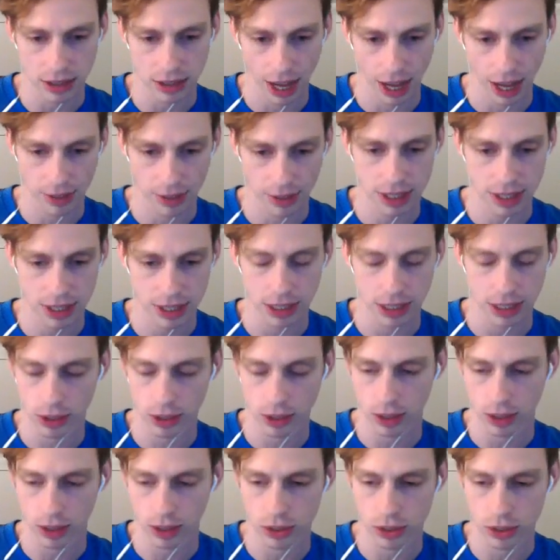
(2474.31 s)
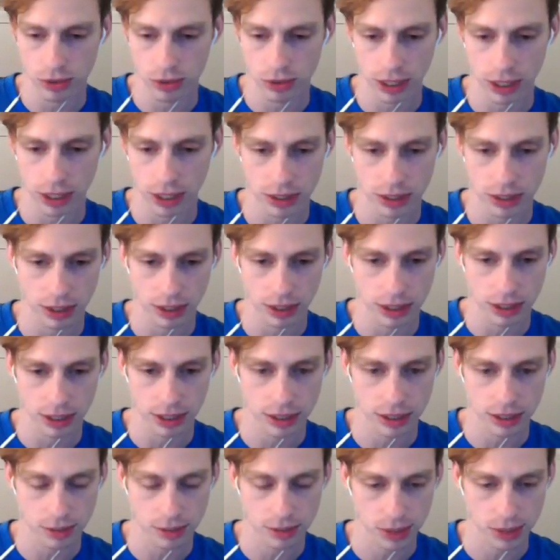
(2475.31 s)
Obviously, you can do things to the
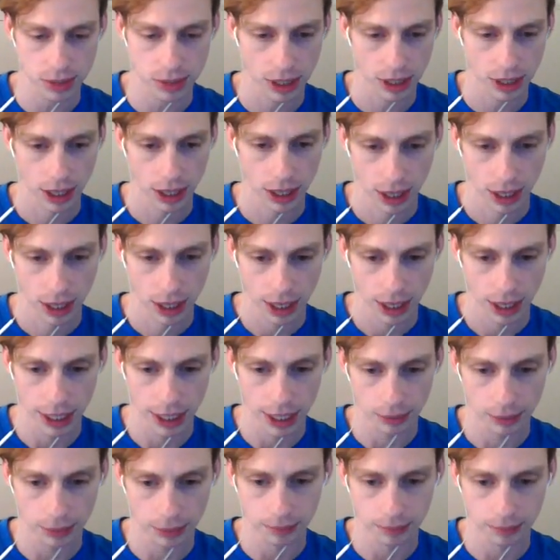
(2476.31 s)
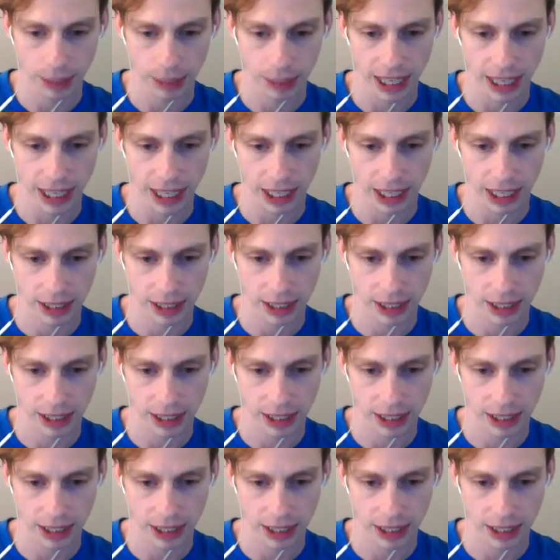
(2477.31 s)
systems, um, but